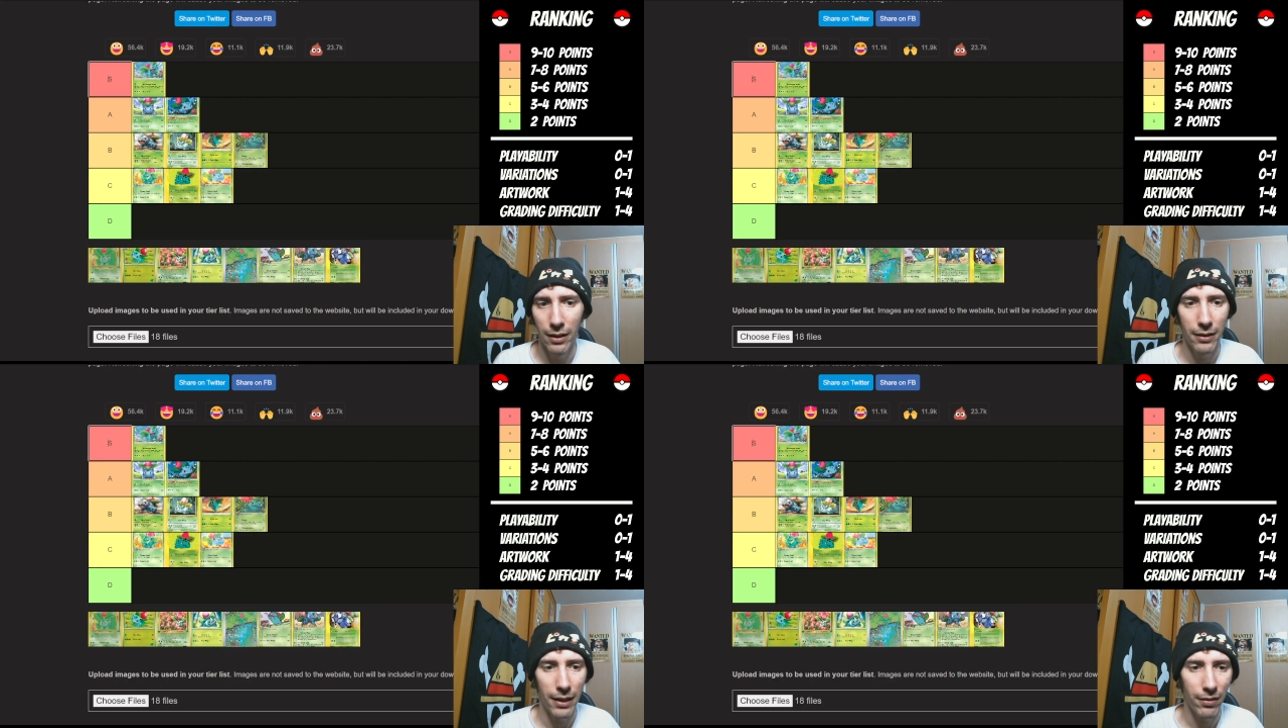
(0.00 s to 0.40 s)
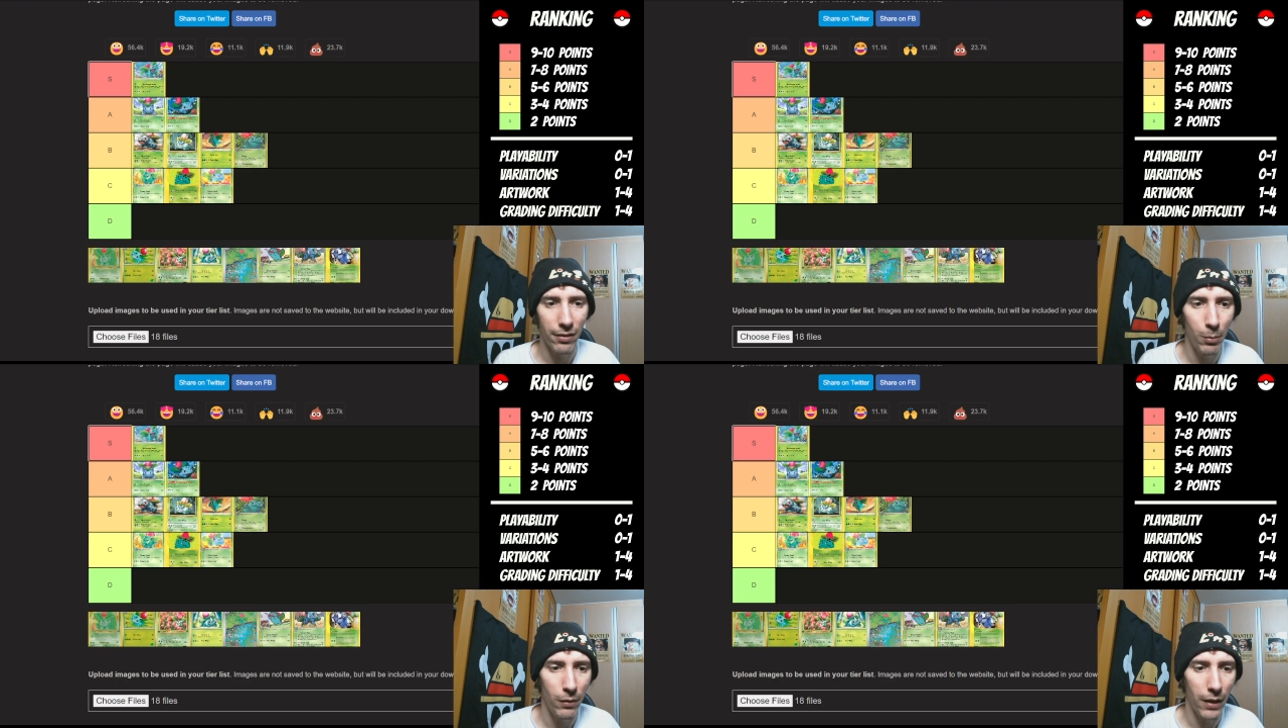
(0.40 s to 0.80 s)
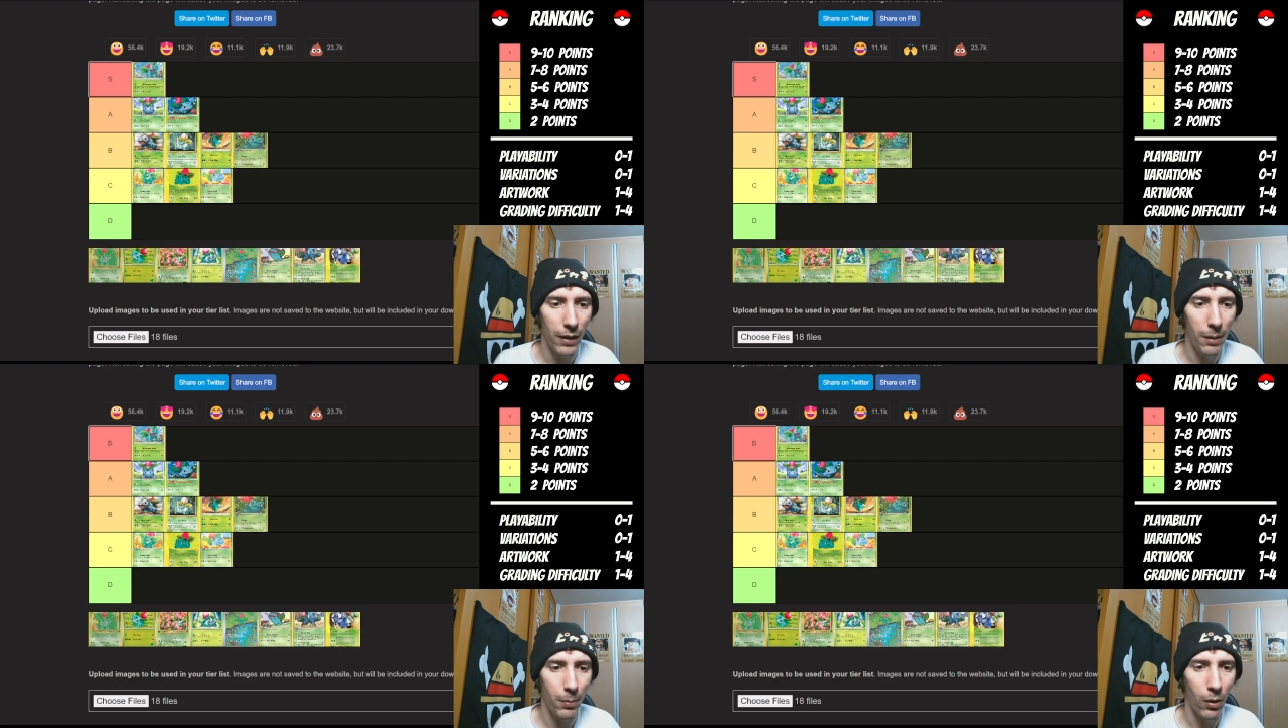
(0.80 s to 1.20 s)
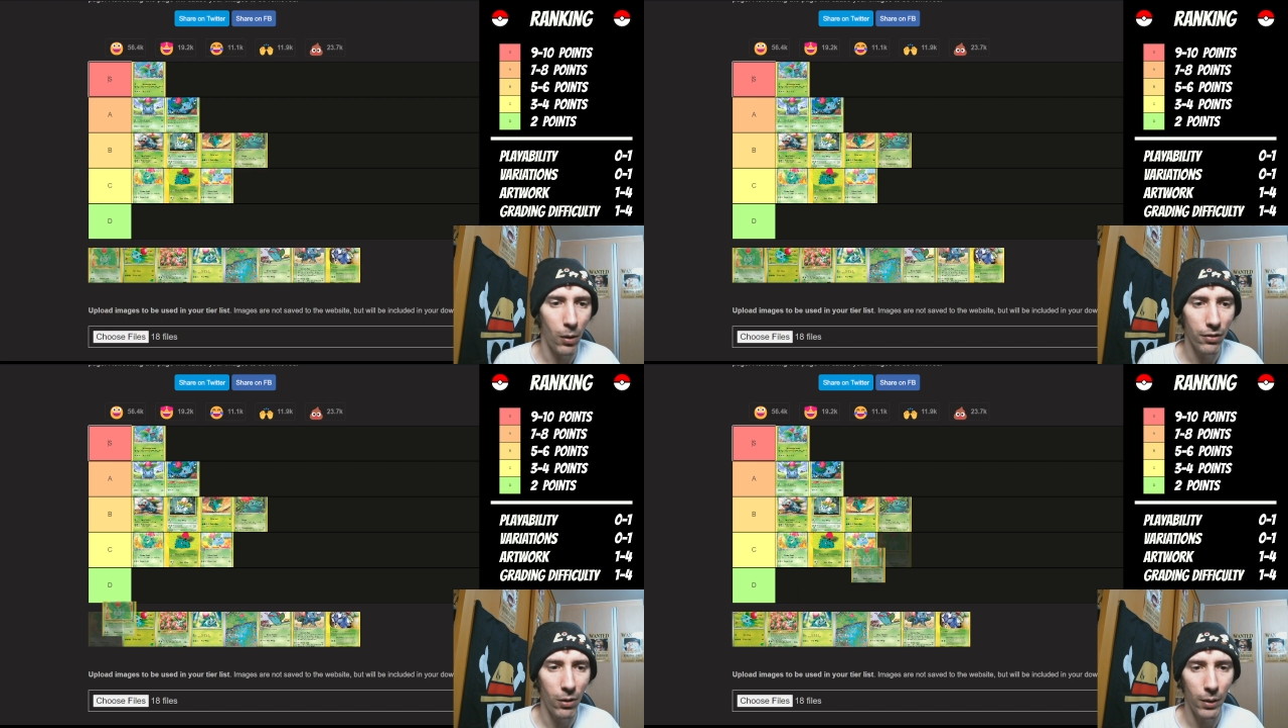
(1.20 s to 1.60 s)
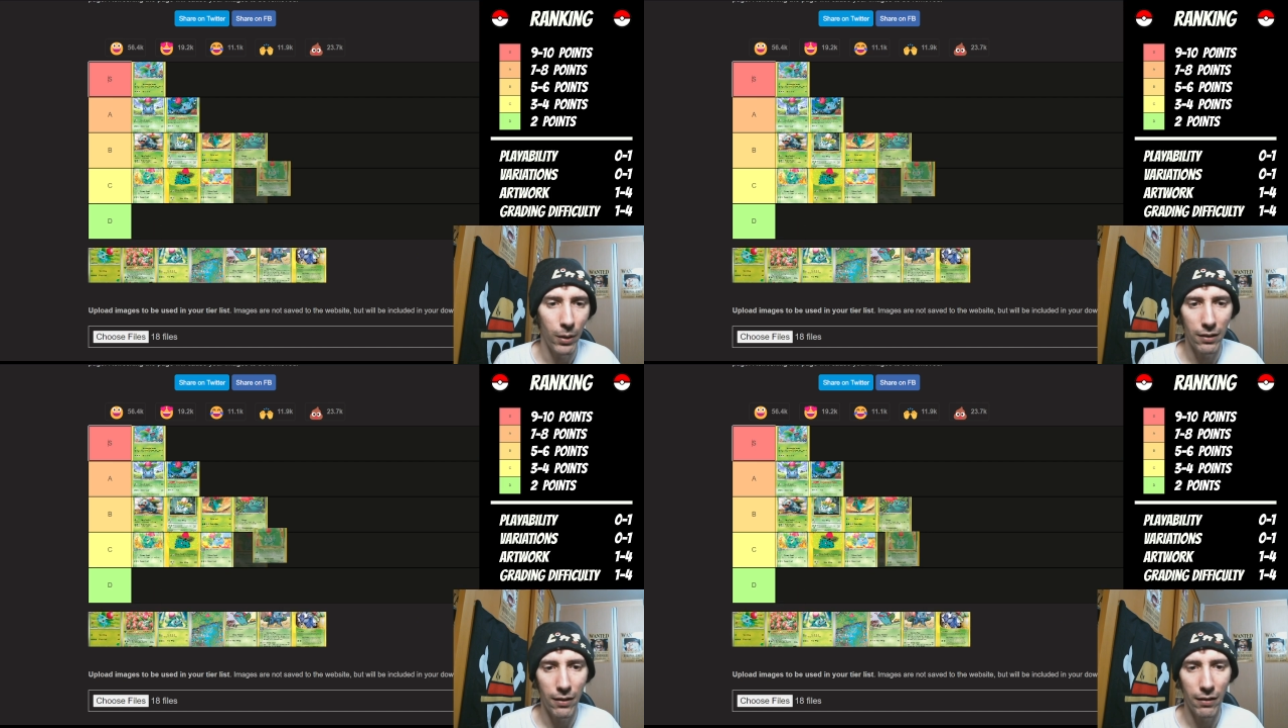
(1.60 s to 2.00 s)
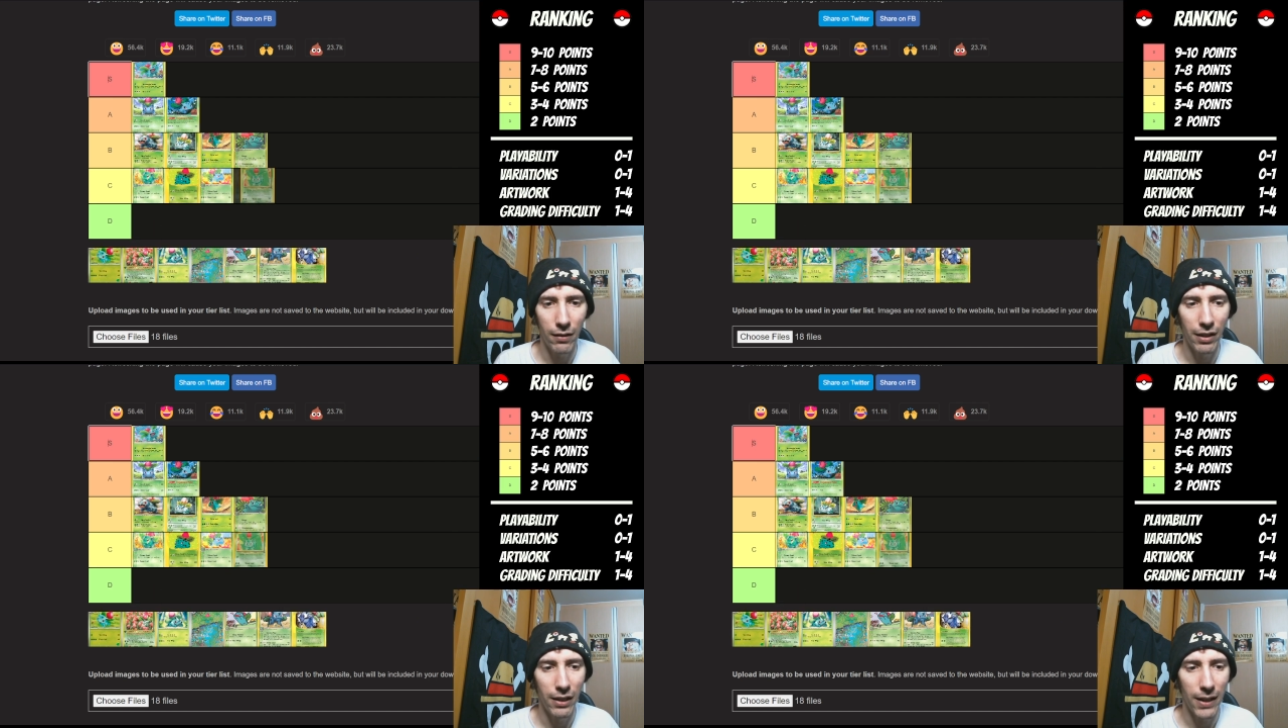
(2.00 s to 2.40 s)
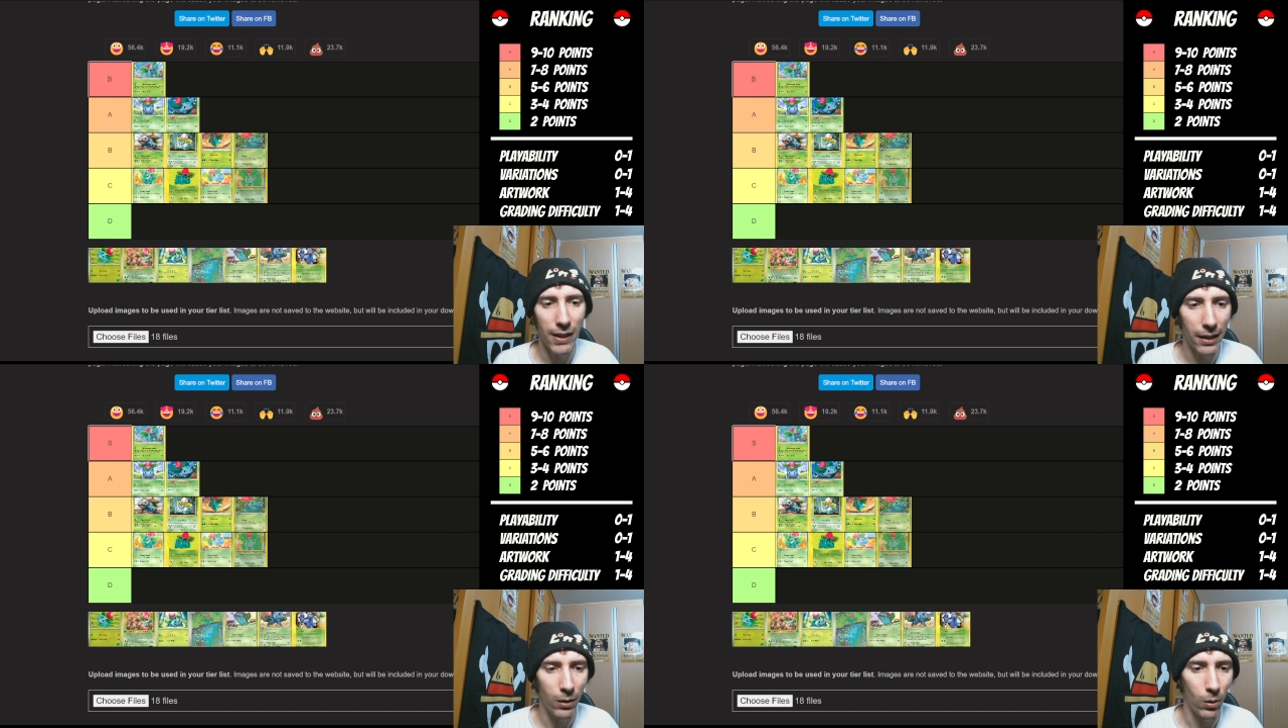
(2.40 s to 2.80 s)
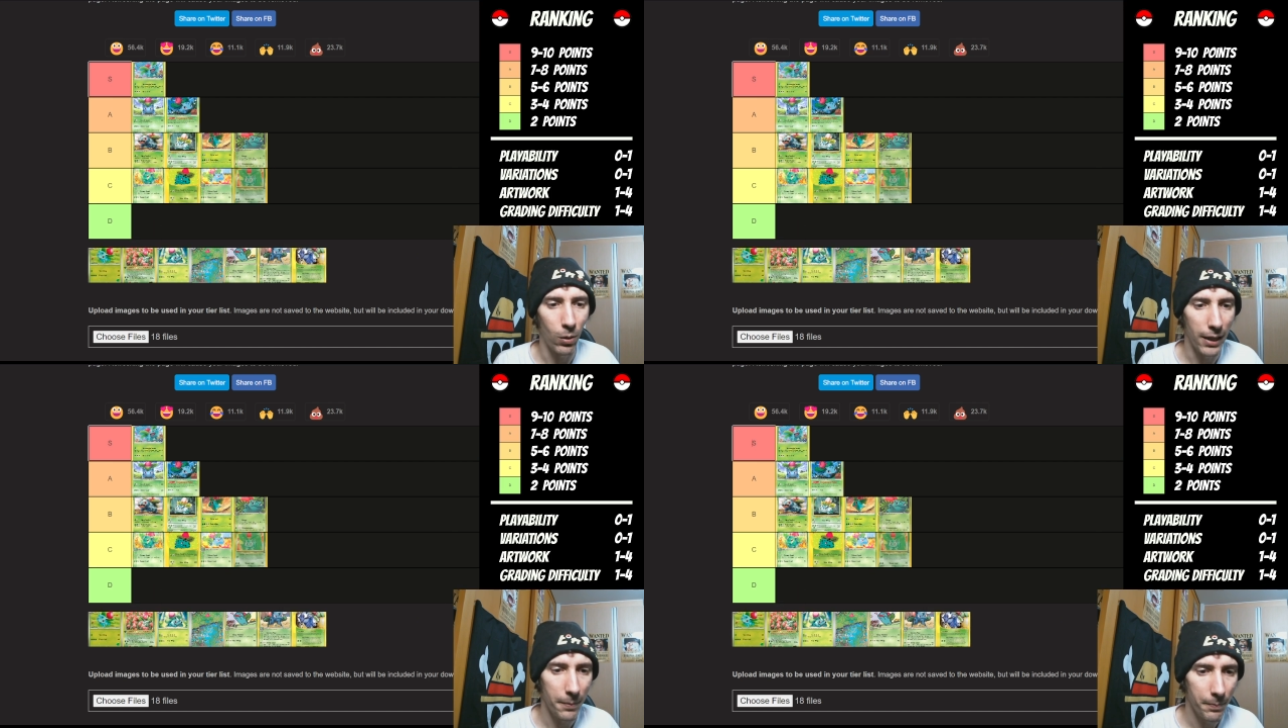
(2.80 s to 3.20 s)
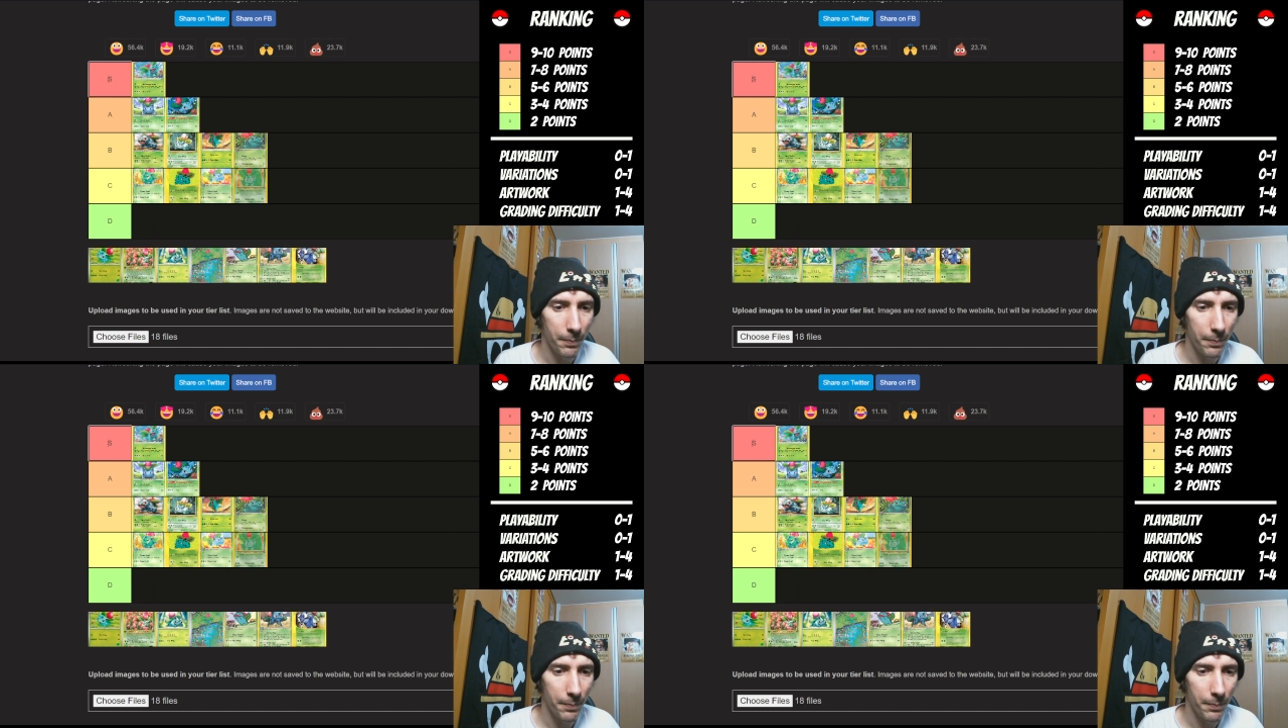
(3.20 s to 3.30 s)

That's going to move it up also into the C category.